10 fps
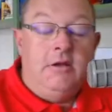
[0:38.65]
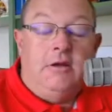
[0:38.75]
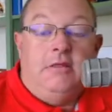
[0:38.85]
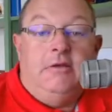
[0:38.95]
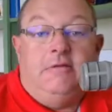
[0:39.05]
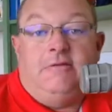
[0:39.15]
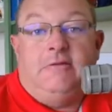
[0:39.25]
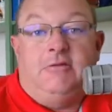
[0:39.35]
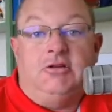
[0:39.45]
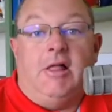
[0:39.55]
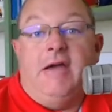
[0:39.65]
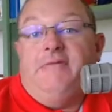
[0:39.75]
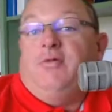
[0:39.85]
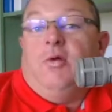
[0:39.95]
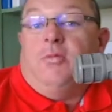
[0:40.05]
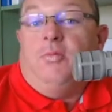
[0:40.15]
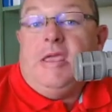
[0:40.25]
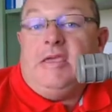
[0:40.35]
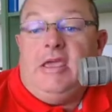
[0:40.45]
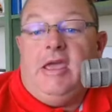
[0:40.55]
on this July 4th
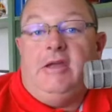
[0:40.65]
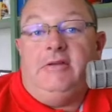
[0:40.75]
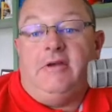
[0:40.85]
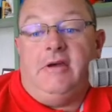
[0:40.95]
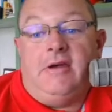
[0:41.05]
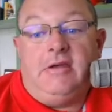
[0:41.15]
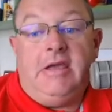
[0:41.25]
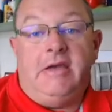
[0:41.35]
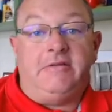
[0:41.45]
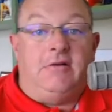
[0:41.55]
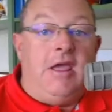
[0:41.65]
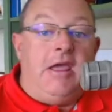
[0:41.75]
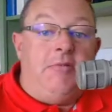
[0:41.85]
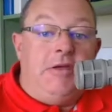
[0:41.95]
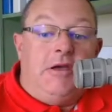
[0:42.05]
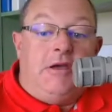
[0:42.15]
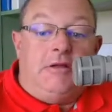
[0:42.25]
weekend. Yesterday, we